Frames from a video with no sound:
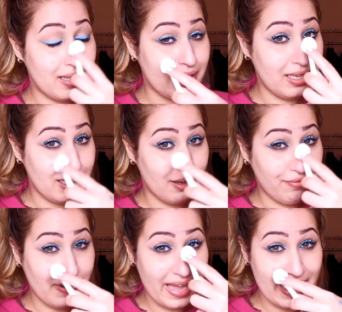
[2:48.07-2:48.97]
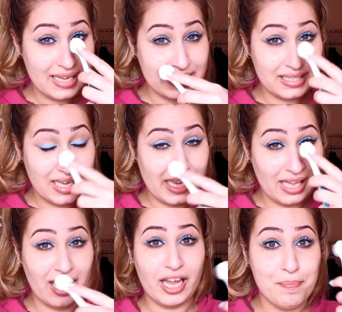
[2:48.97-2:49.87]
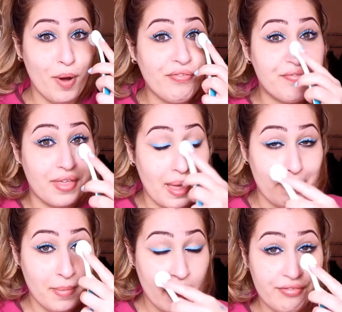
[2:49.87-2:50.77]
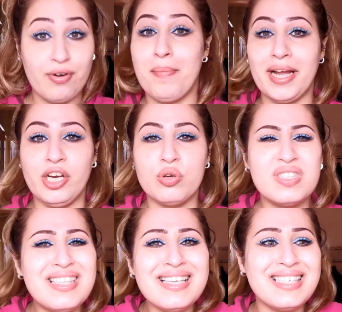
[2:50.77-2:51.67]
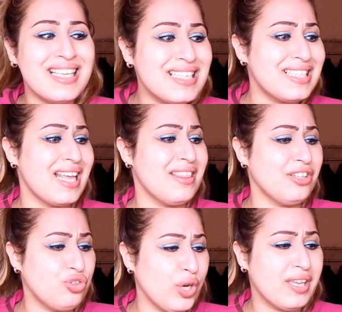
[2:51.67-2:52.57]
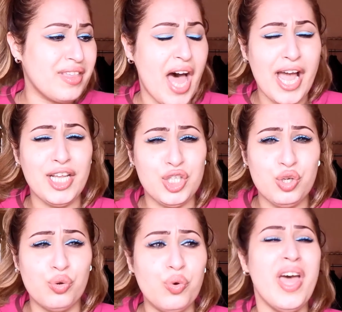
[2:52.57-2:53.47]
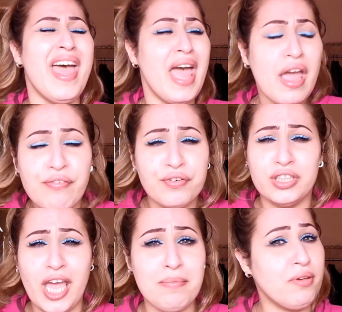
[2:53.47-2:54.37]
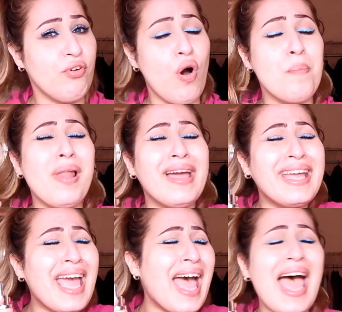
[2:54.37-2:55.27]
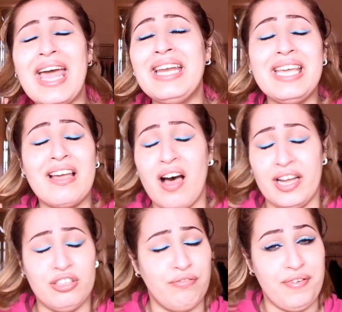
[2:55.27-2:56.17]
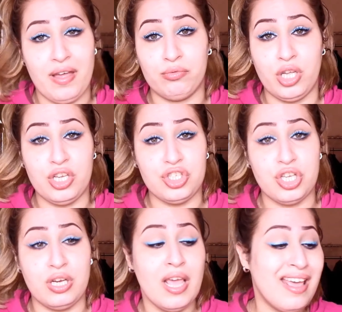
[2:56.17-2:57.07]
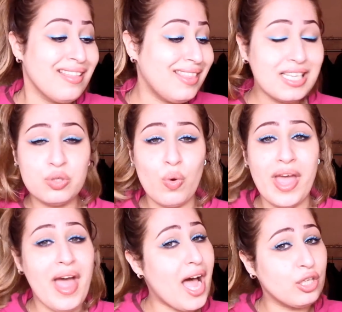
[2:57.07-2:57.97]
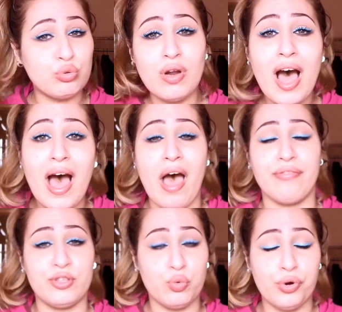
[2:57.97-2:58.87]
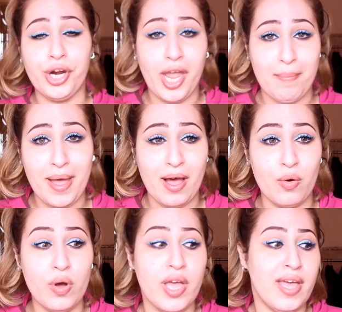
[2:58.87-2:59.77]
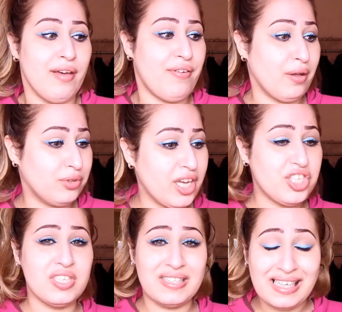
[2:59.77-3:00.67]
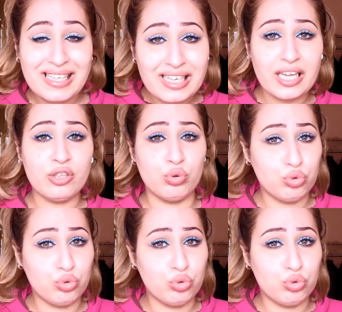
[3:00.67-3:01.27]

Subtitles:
the flakes here, like buff them from my nose. This is the trick that I do every day before applying any kind of foundation. This way I do not have to worry about foundations clinging to